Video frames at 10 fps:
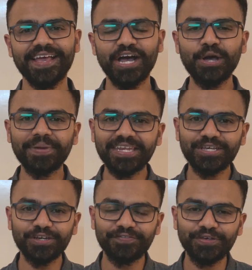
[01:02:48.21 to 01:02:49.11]
How
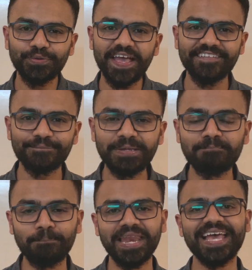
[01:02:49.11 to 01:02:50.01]
many of you have
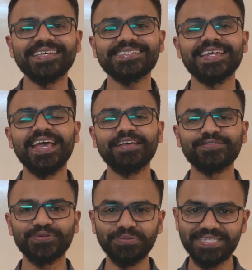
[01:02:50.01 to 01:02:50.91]
been blessed
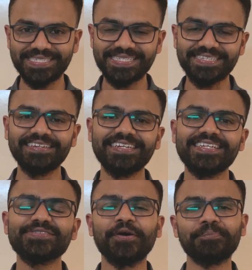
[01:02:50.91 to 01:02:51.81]
through this
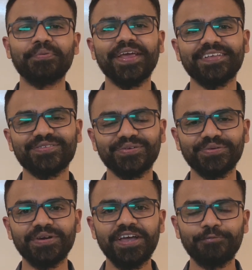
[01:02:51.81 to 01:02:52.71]
series on breakthrough?